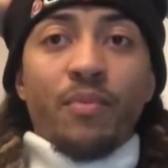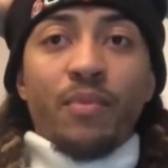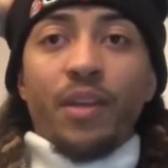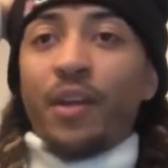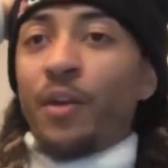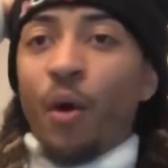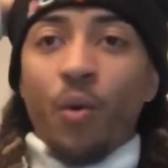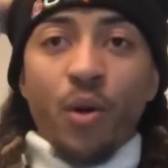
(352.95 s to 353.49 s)

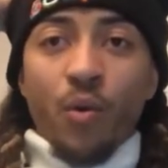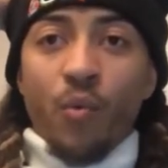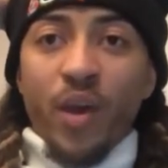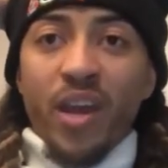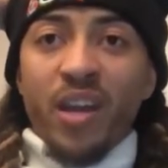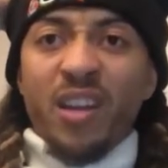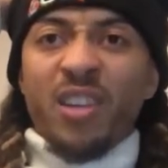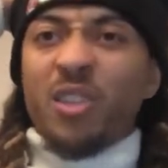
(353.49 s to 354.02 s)
They don't want to
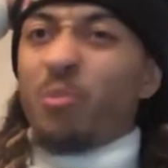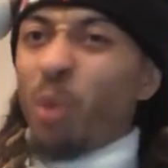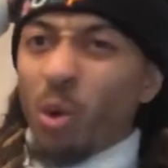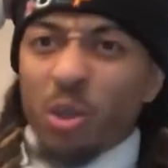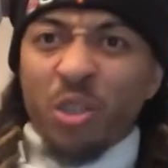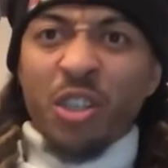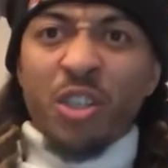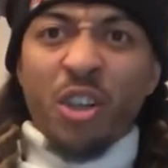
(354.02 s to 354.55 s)
wait. It's
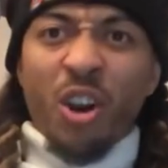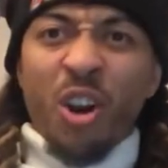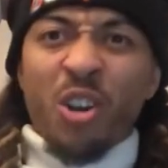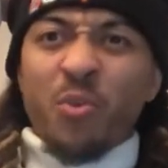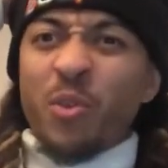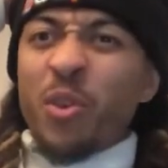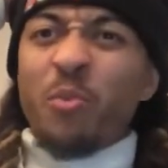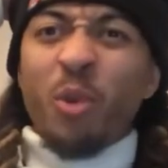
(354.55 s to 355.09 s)
emotionally
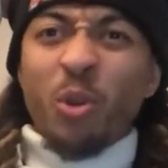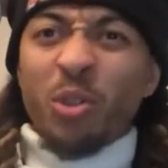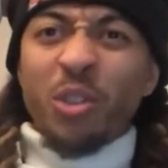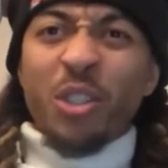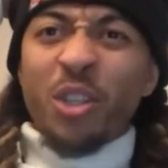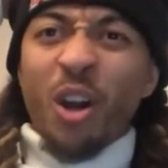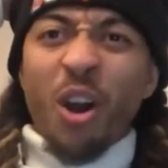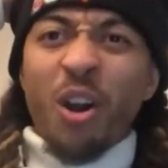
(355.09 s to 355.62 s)
charged. When you're
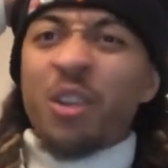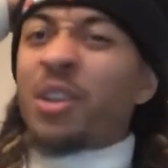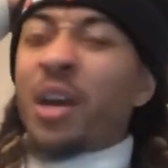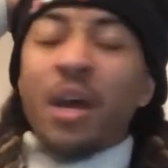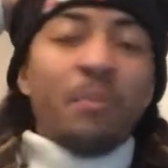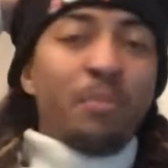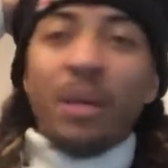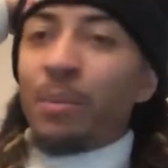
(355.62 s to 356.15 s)
emotionally charged,
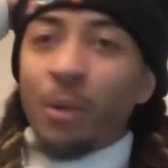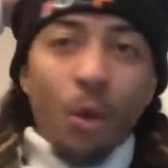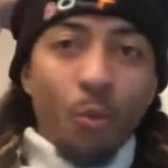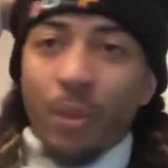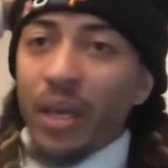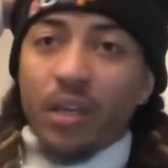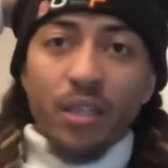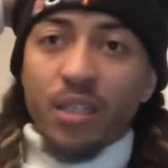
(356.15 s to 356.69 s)
people
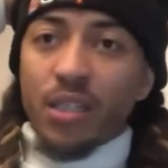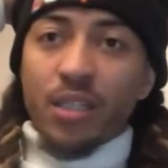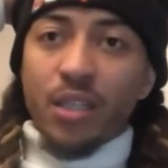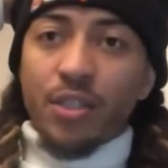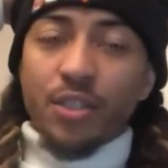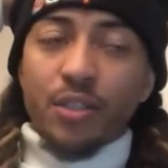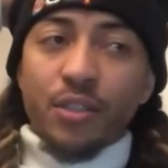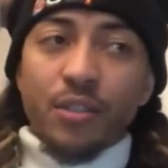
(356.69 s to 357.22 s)
don't make good
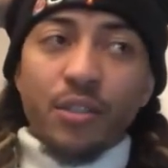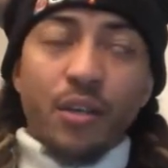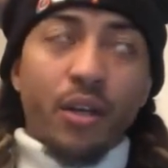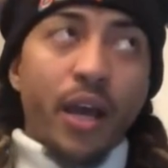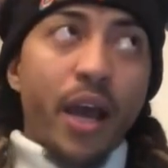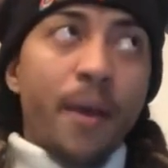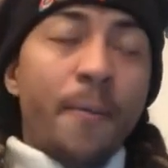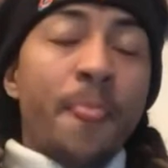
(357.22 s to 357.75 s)
decisions.
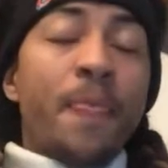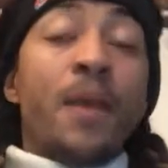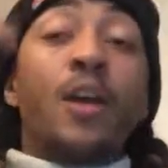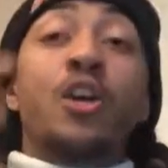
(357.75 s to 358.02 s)
Okay?